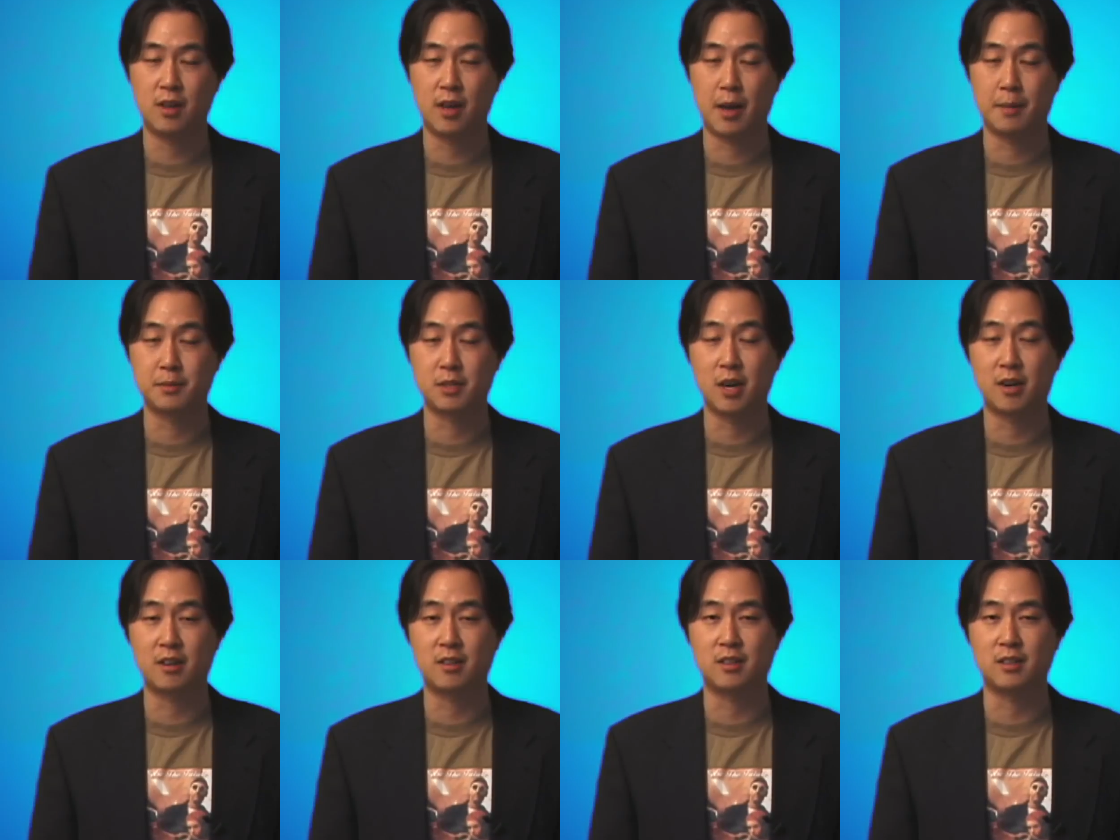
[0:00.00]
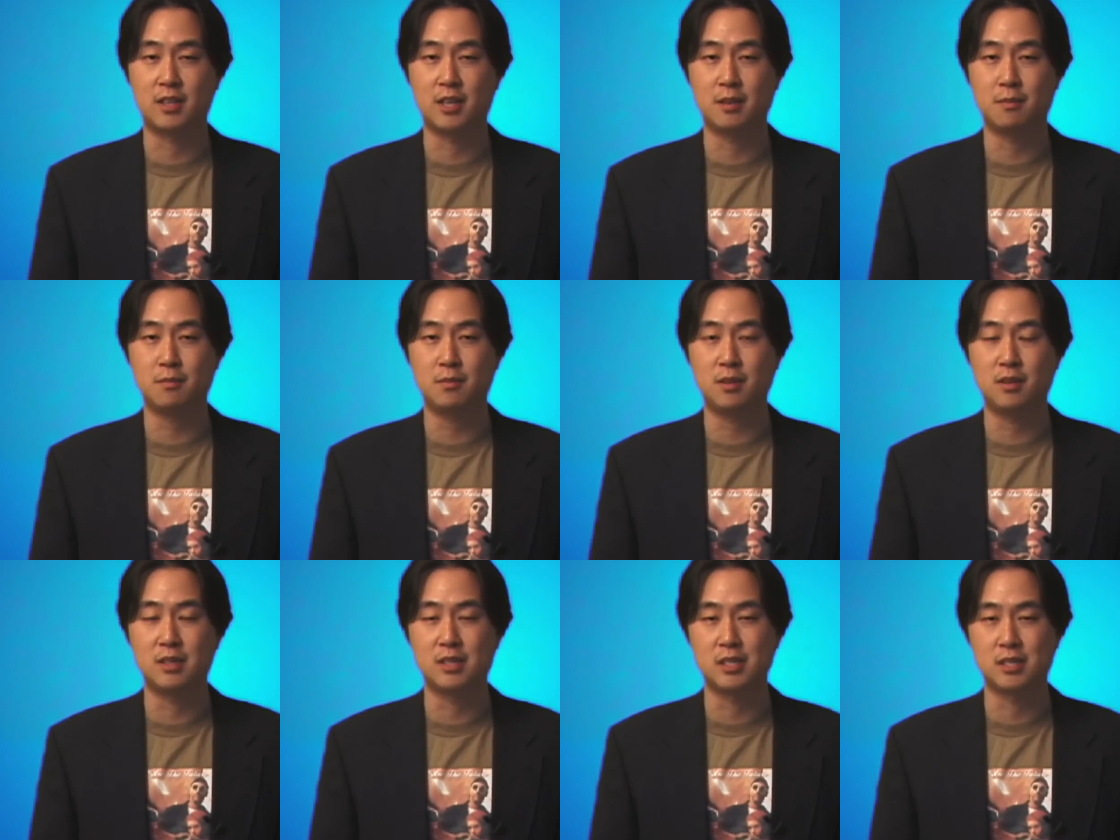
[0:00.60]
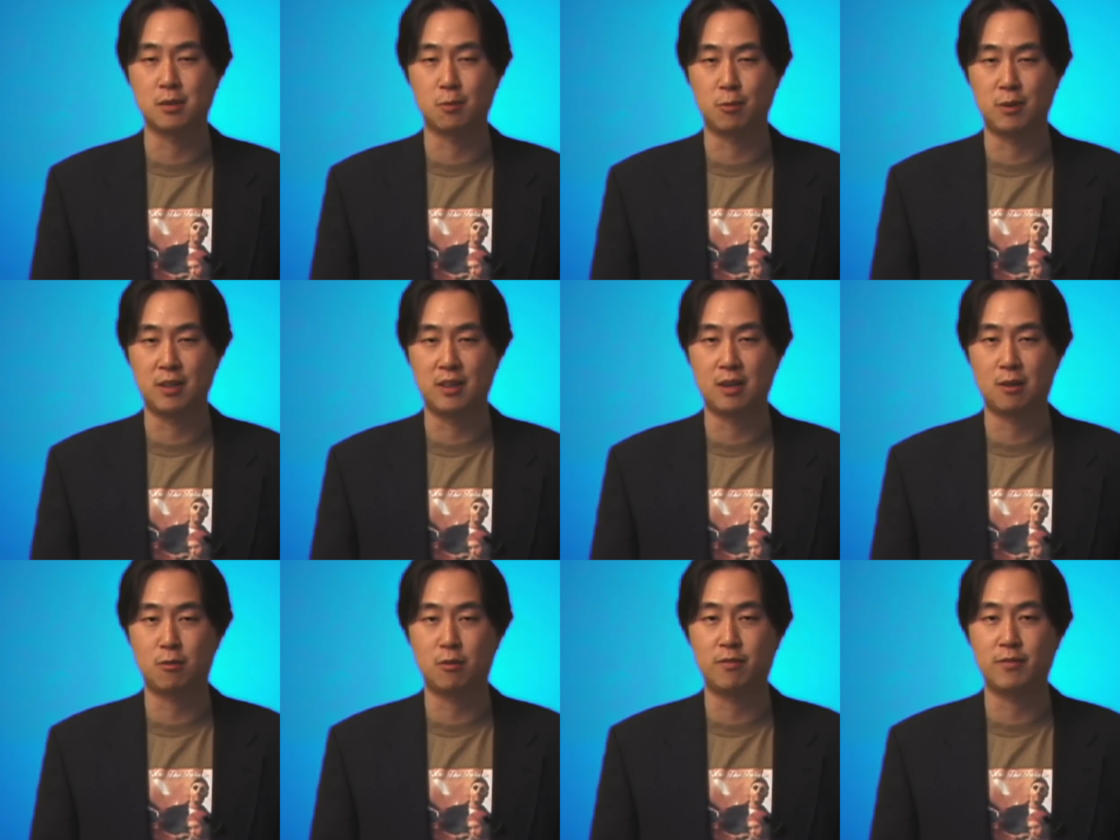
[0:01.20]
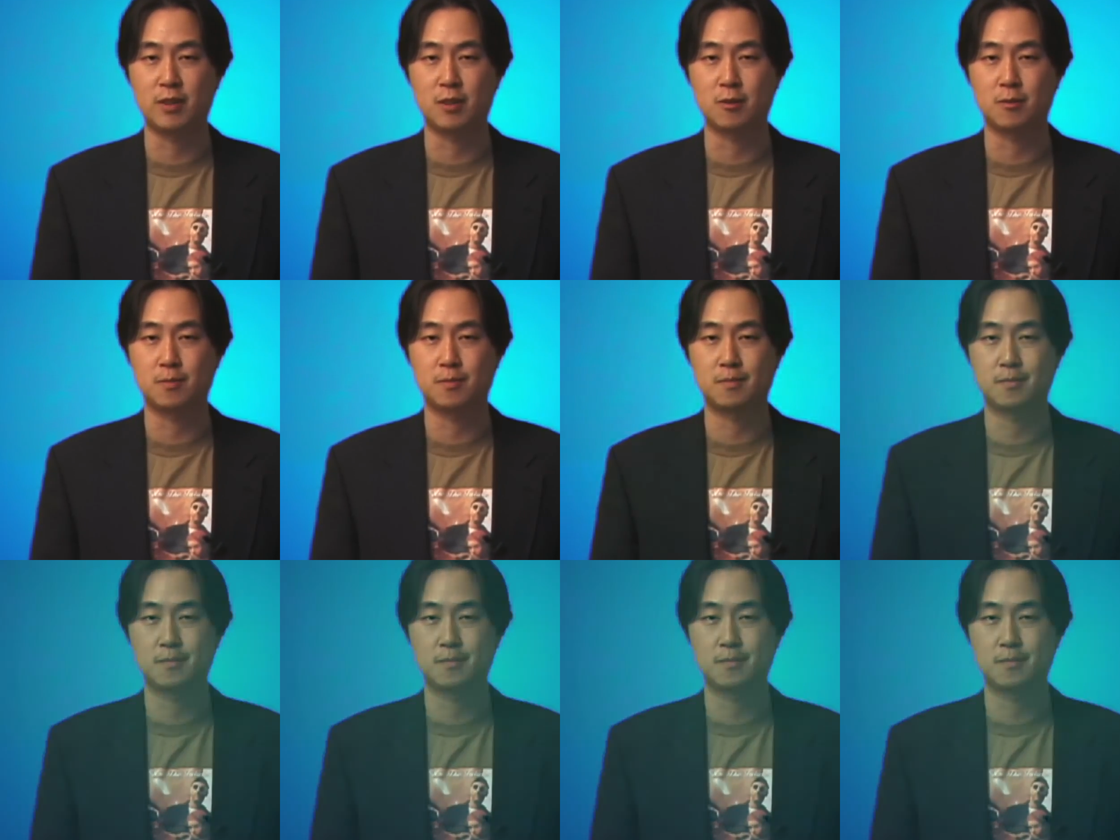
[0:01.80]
I'm Jonathan Kim, and this is a ReThink Review.